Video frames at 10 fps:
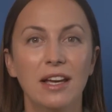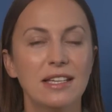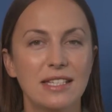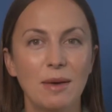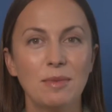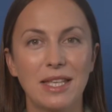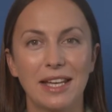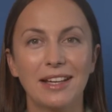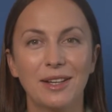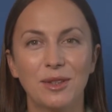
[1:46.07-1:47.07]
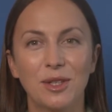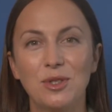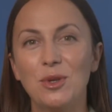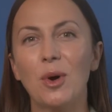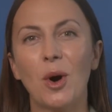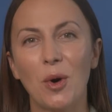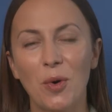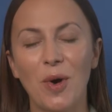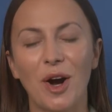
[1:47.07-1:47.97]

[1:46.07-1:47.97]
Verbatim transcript: something that you all